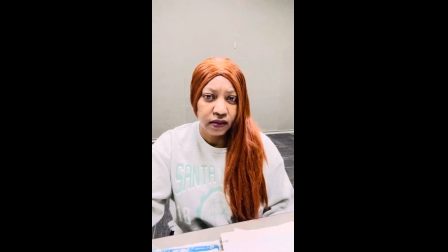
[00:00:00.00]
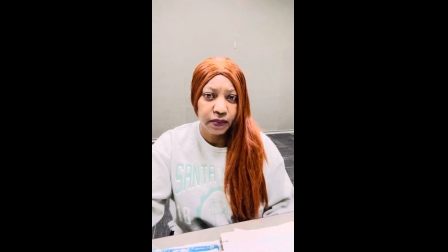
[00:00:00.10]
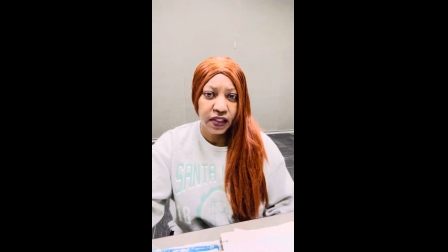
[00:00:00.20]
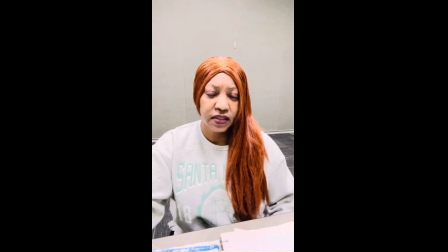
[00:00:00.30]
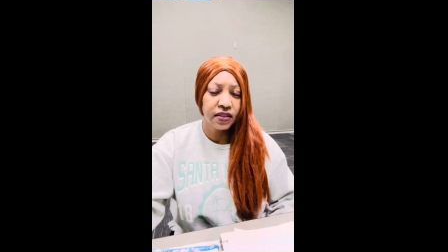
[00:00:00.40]
I
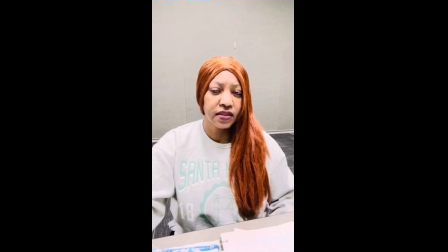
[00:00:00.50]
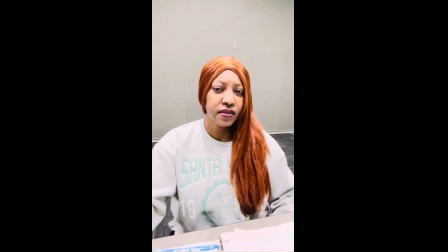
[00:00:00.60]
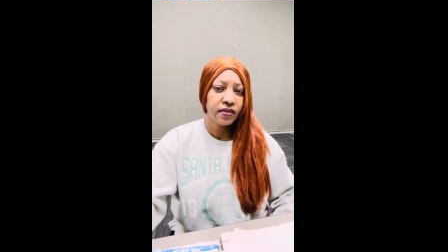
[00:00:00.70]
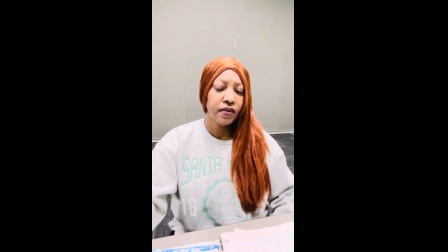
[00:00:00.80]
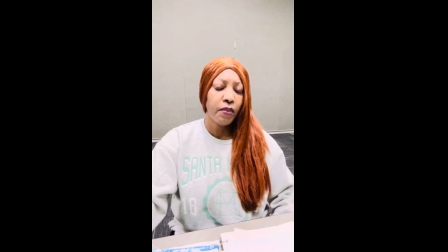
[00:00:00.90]
mean, this is
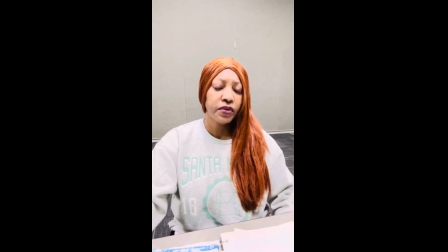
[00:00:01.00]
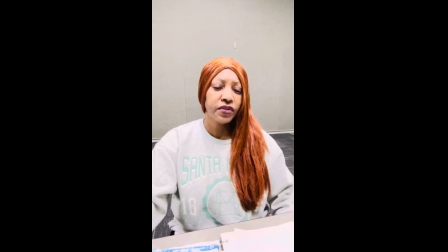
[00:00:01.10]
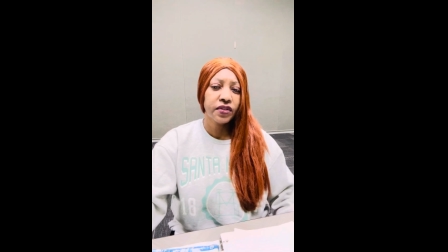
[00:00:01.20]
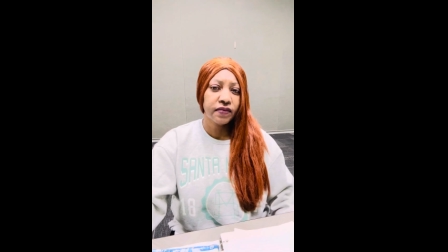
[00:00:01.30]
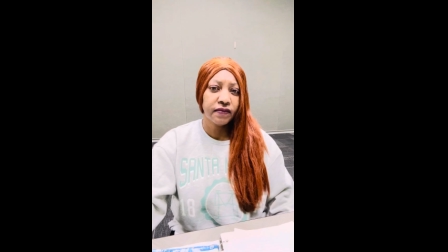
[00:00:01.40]

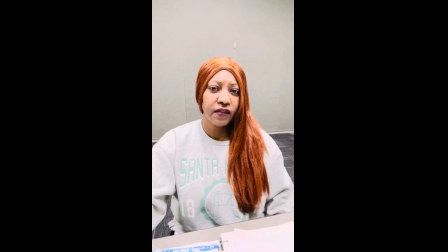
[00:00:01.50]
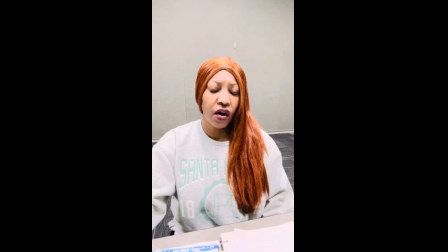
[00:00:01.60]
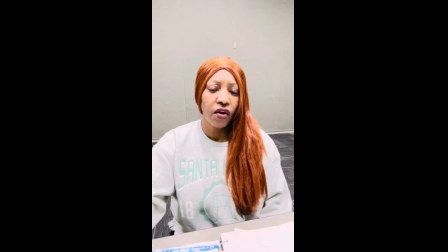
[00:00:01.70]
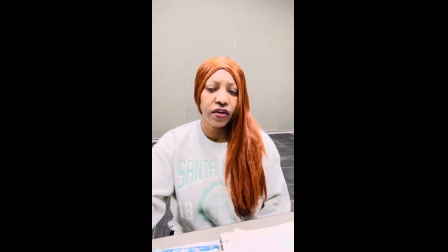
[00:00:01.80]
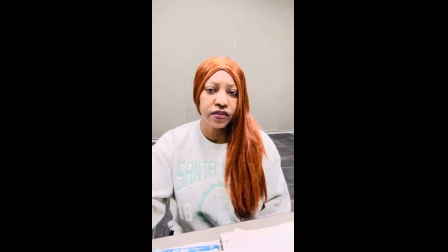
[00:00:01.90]
almost the
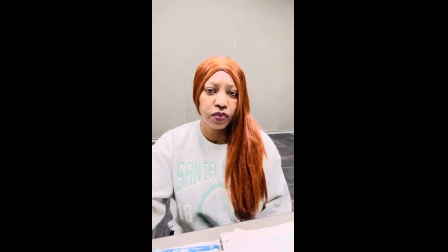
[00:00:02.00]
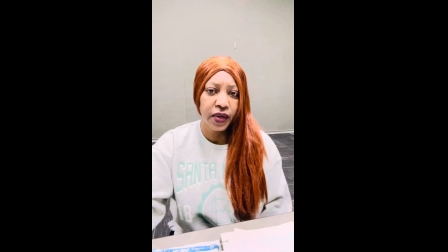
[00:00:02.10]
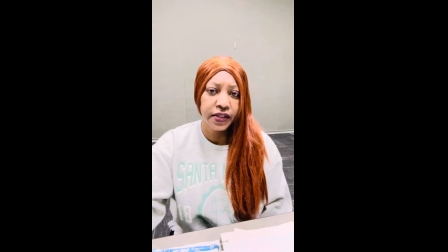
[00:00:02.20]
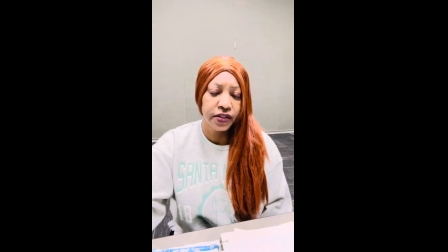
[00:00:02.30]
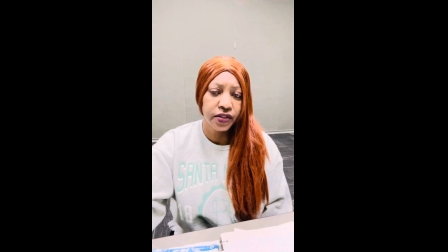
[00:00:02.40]
hardest way
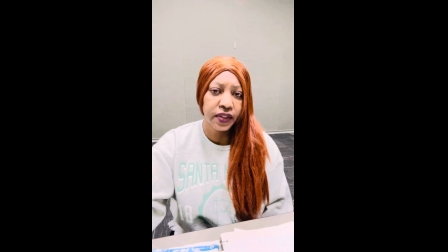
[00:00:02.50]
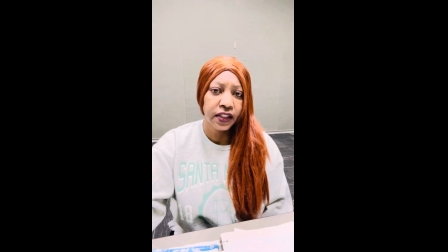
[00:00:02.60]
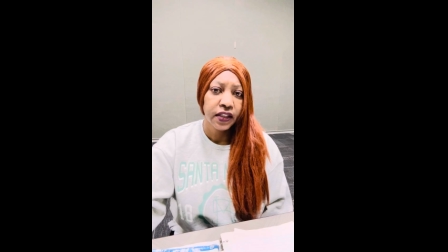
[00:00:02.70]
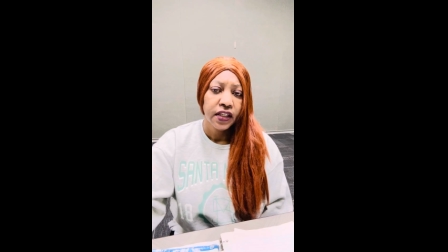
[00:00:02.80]
to do it.